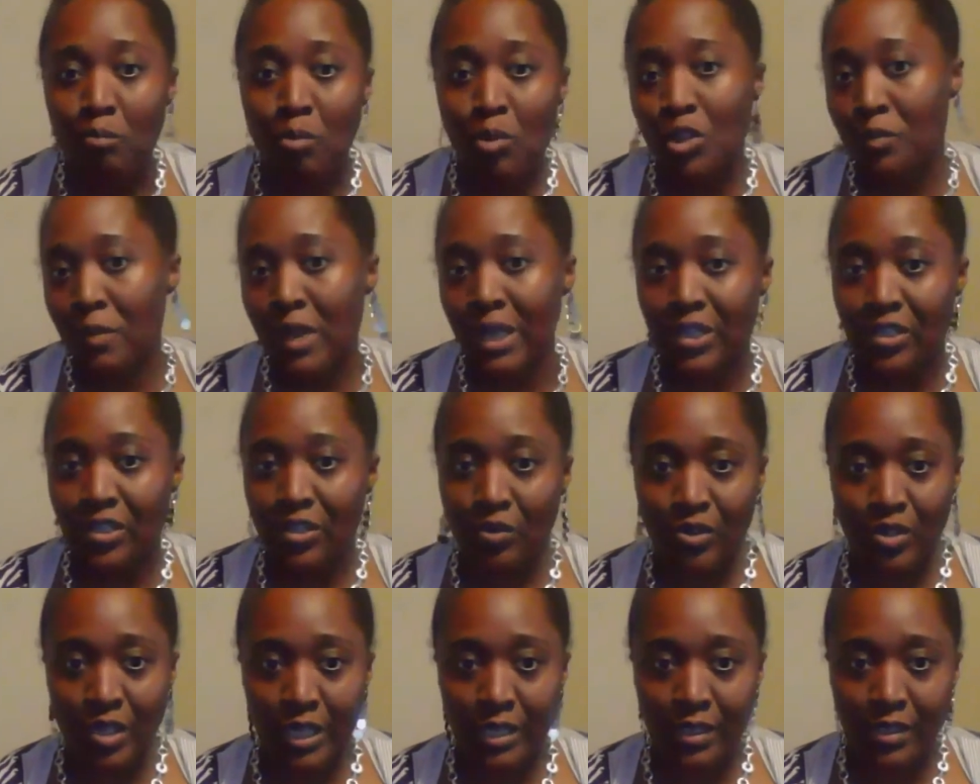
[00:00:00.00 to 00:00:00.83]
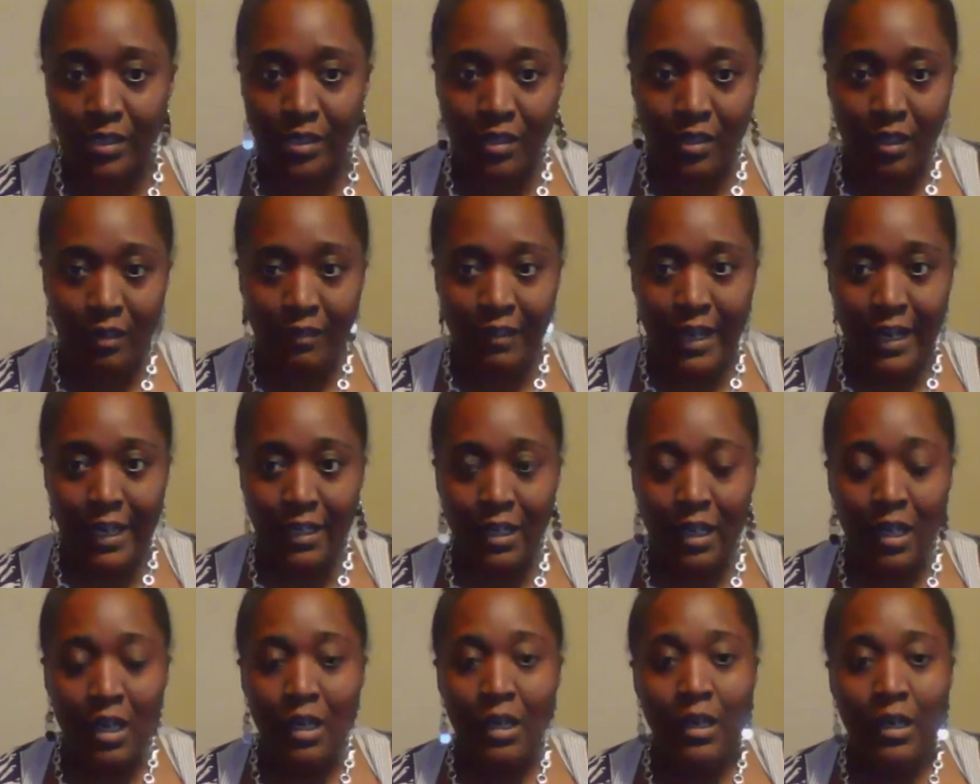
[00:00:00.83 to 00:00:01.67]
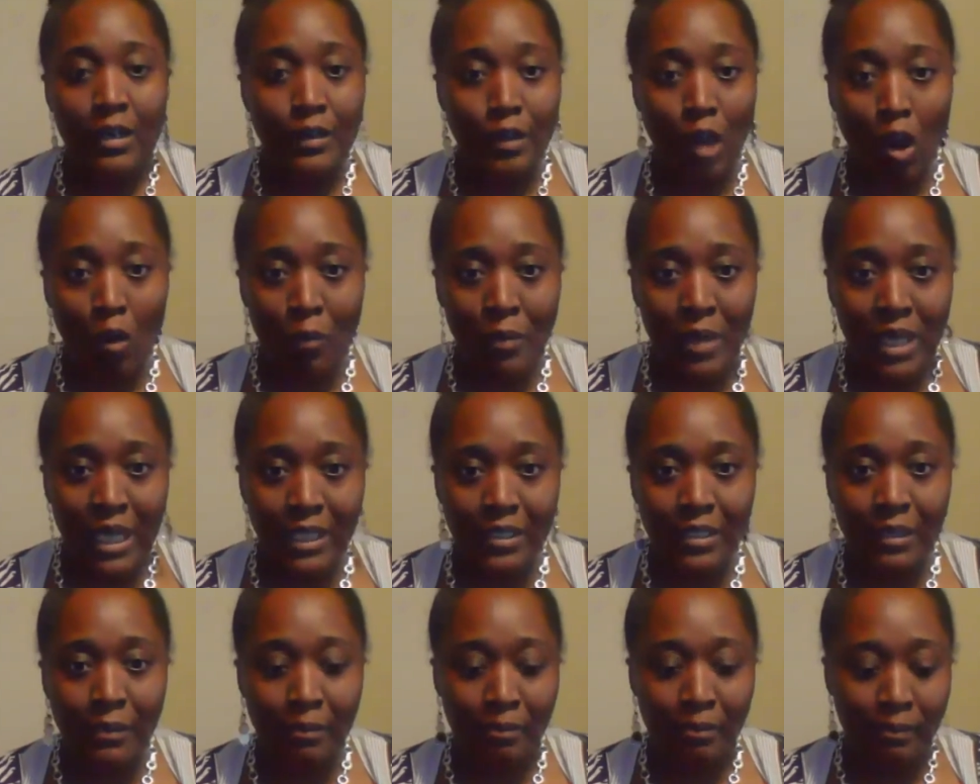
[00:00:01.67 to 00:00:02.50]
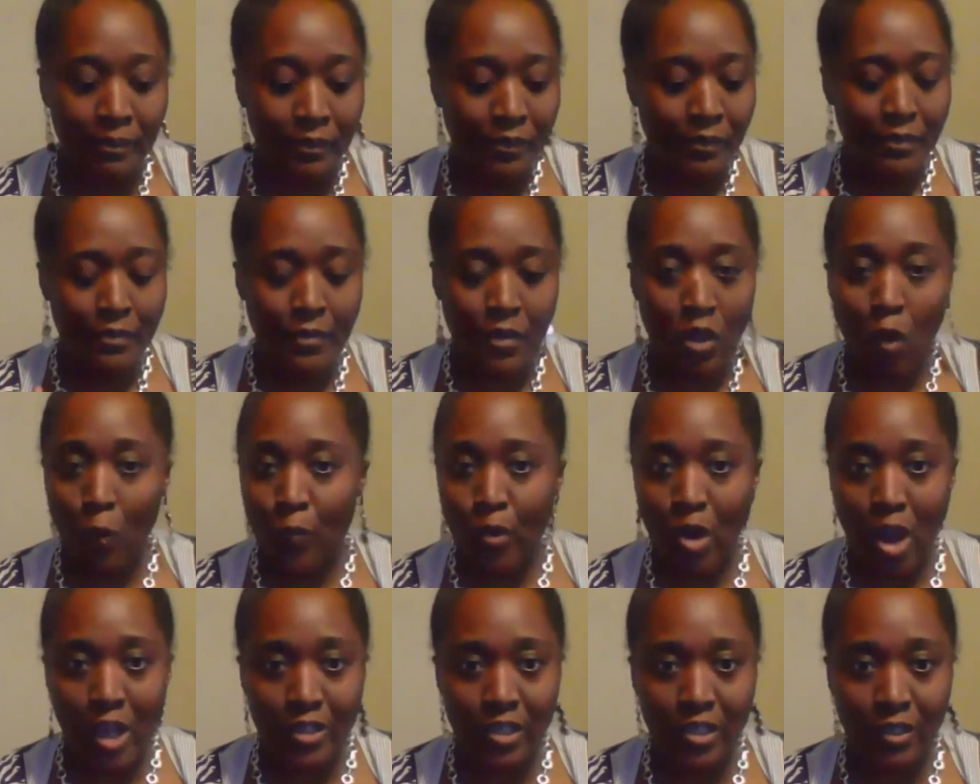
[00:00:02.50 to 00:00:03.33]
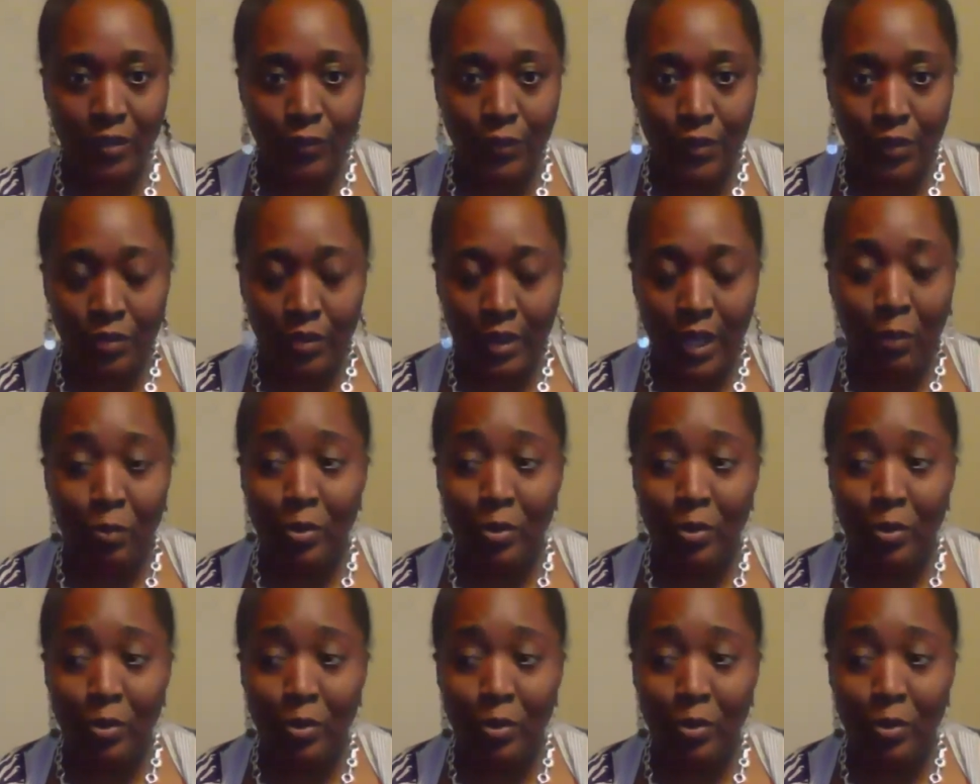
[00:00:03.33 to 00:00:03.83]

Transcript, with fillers: which makes no sense. All right, no meat, no processed food.